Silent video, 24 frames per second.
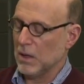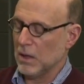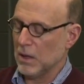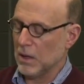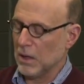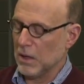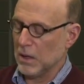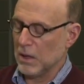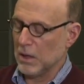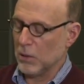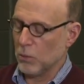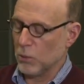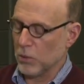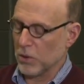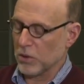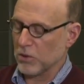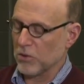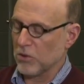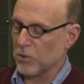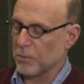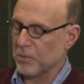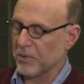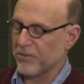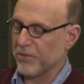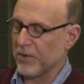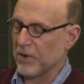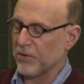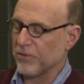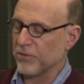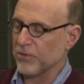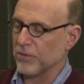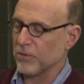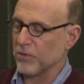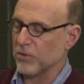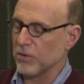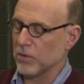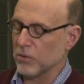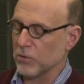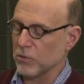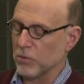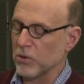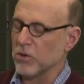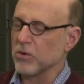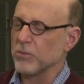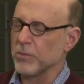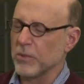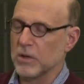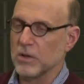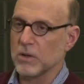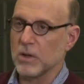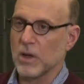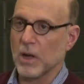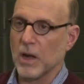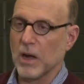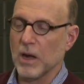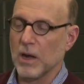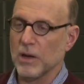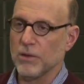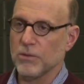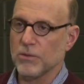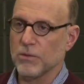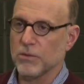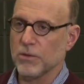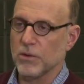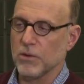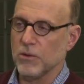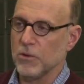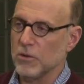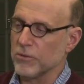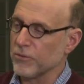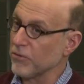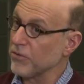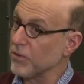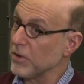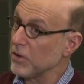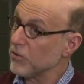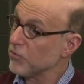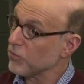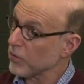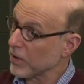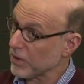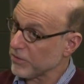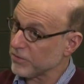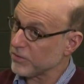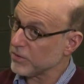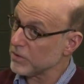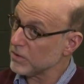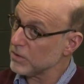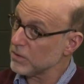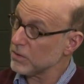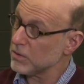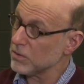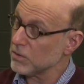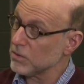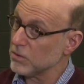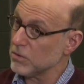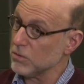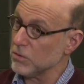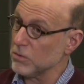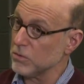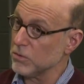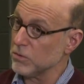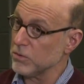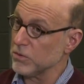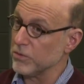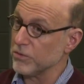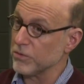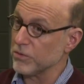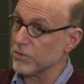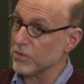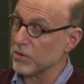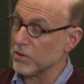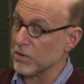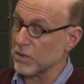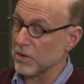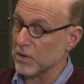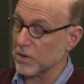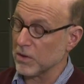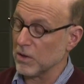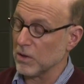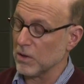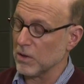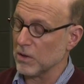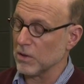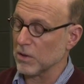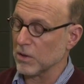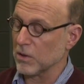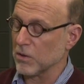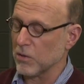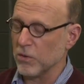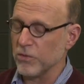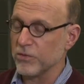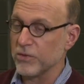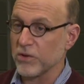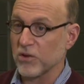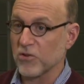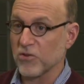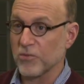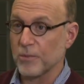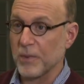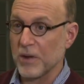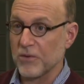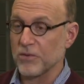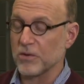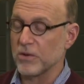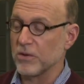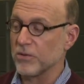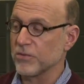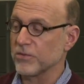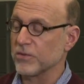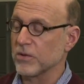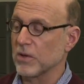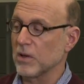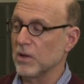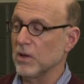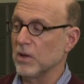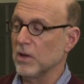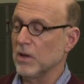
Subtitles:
And they worked with Professor Grundmann at the University of Dresden, who is an acoustic specialist.